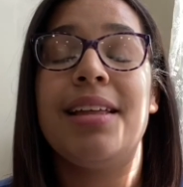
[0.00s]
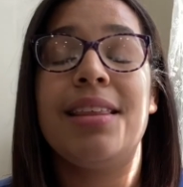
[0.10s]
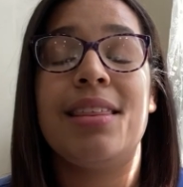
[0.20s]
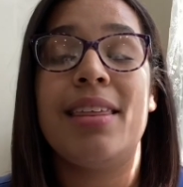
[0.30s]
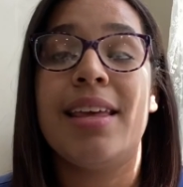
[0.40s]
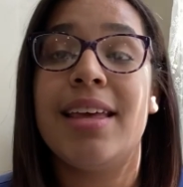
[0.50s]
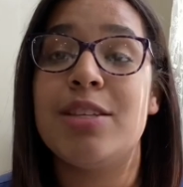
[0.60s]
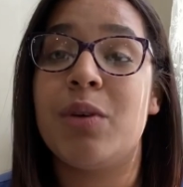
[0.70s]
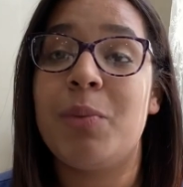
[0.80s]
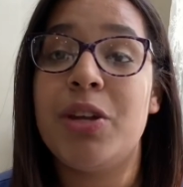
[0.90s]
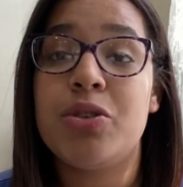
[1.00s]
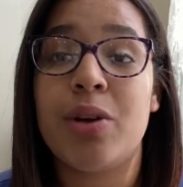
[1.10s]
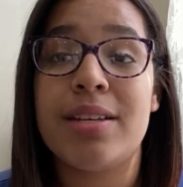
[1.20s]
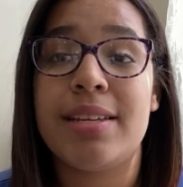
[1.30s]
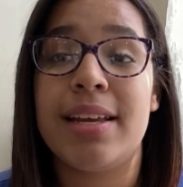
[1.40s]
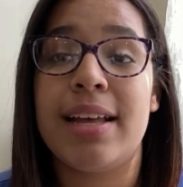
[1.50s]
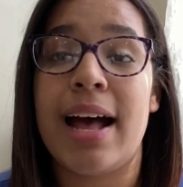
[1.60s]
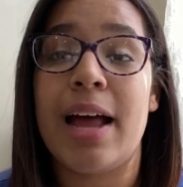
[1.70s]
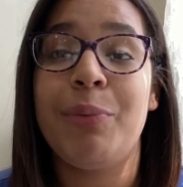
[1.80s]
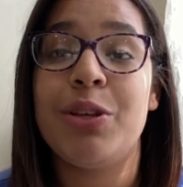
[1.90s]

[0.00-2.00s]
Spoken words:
the thing is, when we trust in God,